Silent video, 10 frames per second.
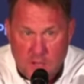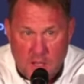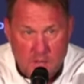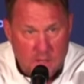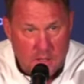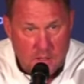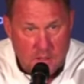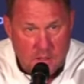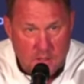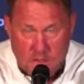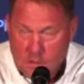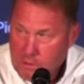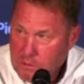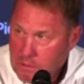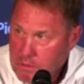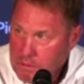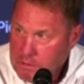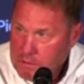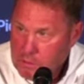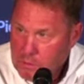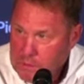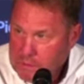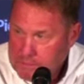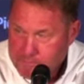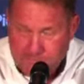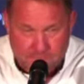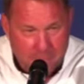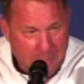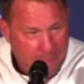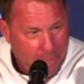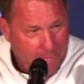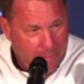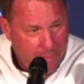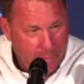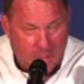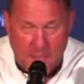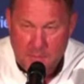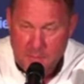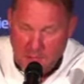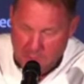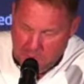a lot of good things going on this week. I'm glad I'm not